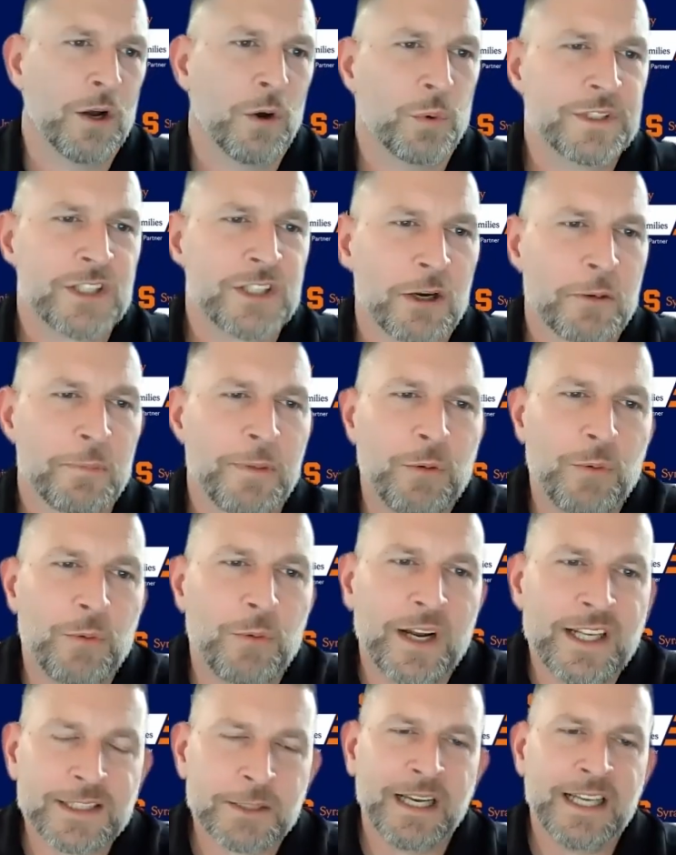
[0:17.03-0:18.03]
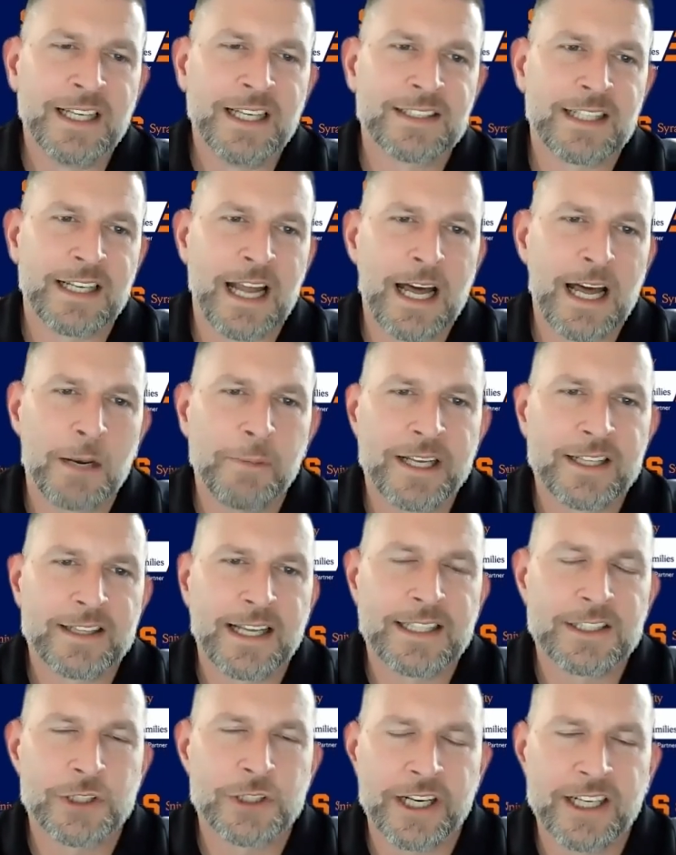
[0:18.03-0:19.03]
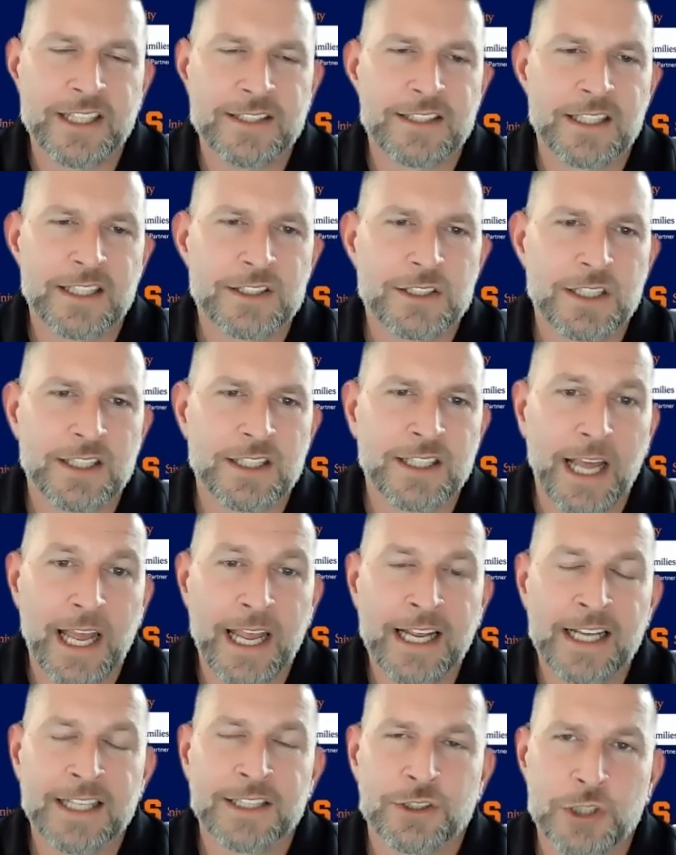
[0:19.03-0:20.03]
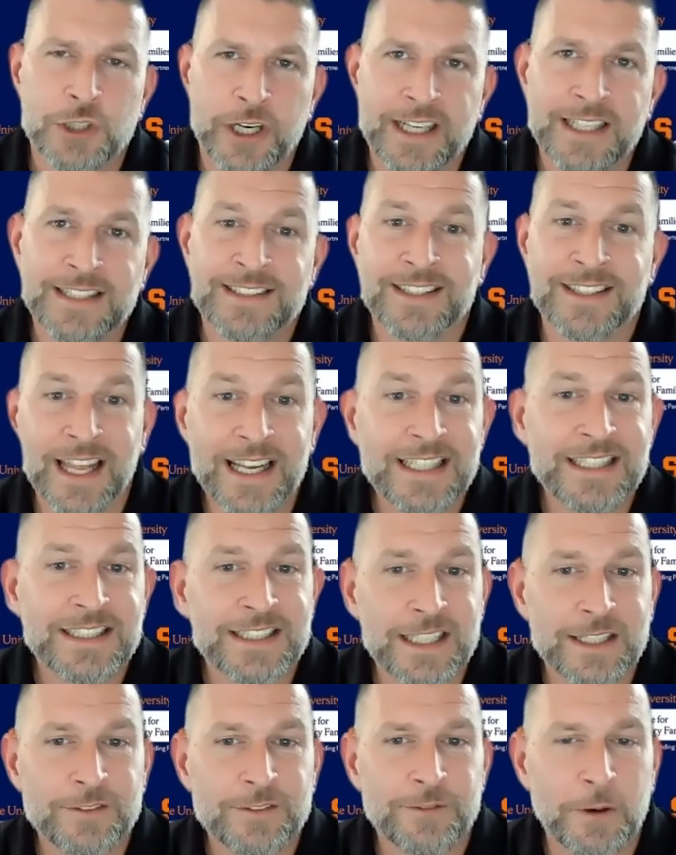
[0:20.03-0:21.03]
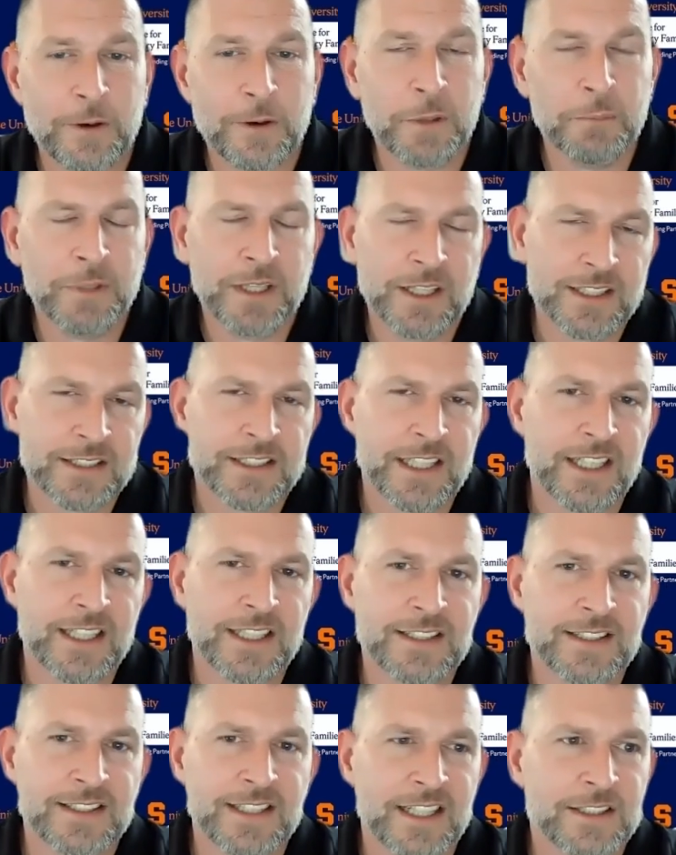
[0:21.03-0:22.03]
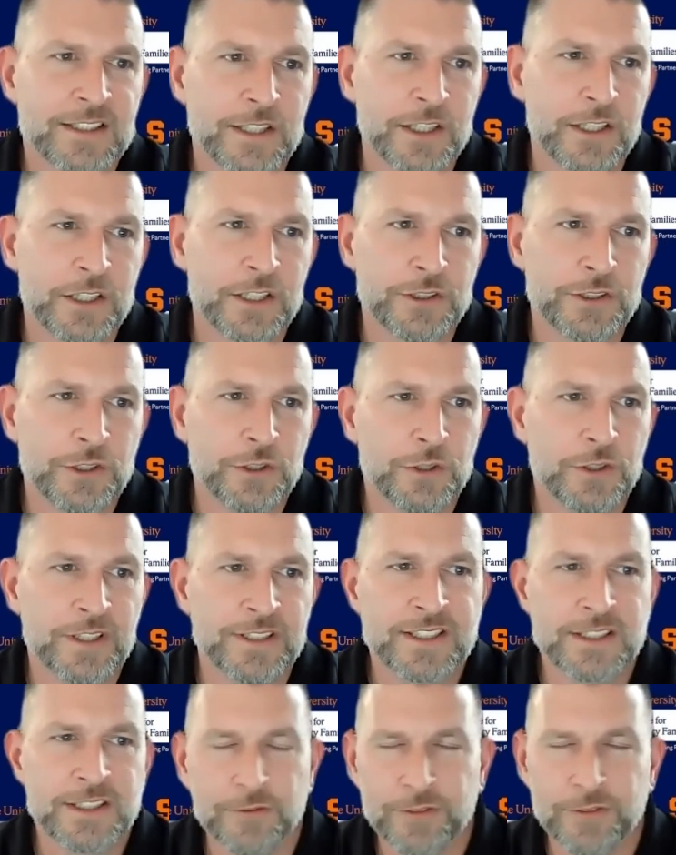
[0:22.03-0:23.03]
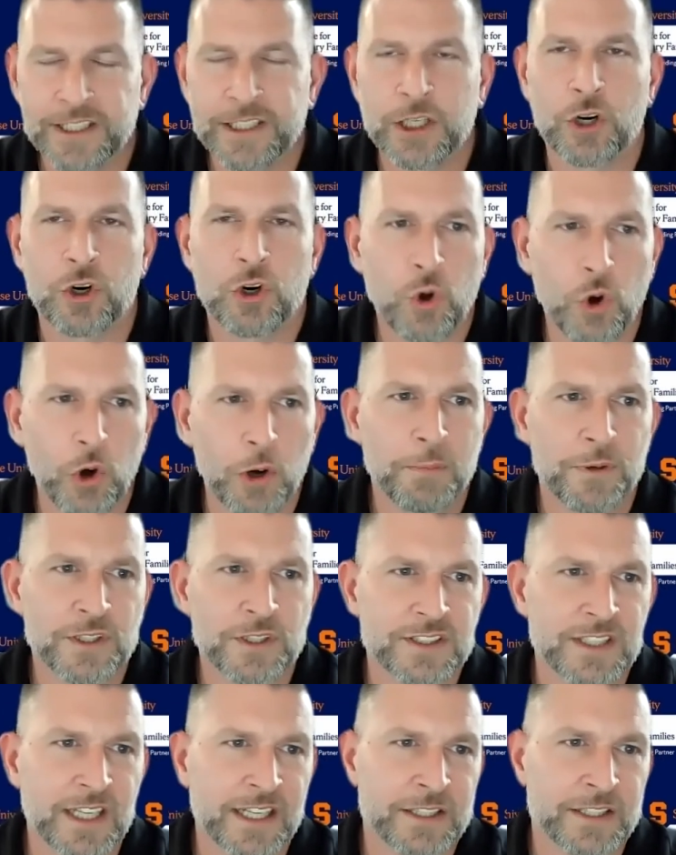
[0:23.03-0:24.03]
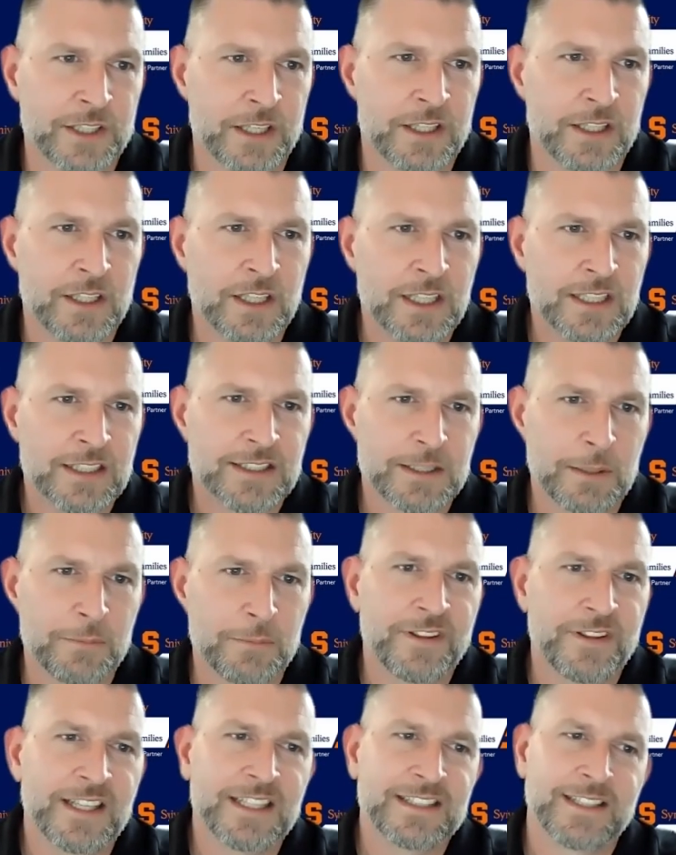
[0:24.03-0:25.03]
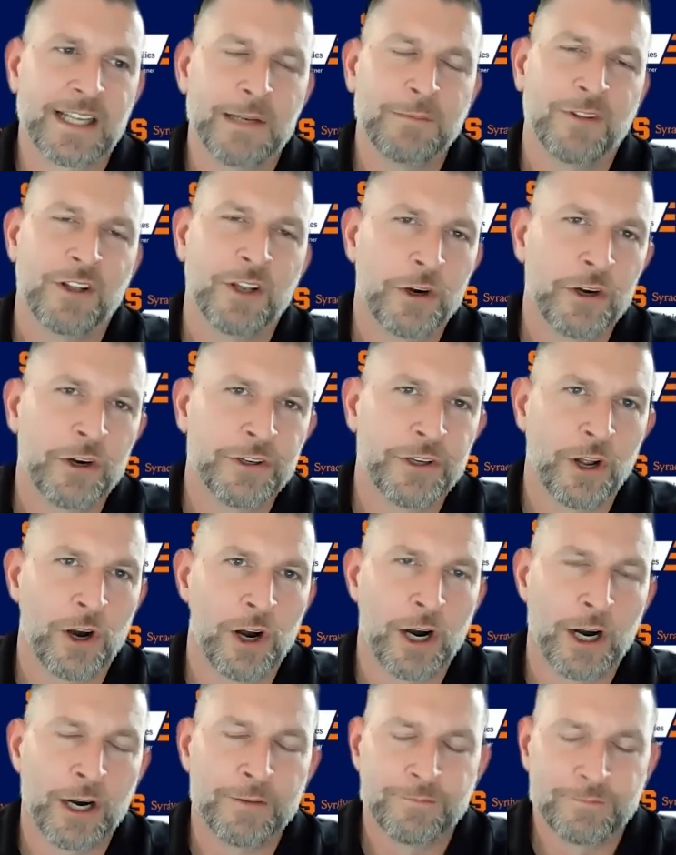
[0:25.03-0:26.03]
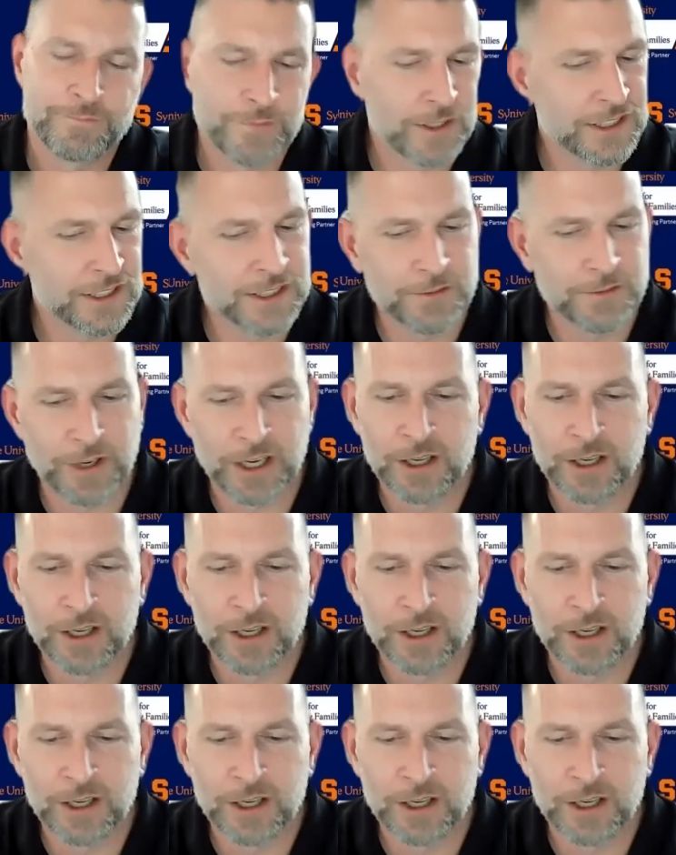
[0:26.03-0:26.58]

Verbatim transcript: We talk about resumes and how to make that transition and translation from the military sector to the civilian or corporate sector. Some of the things I've learned are, first of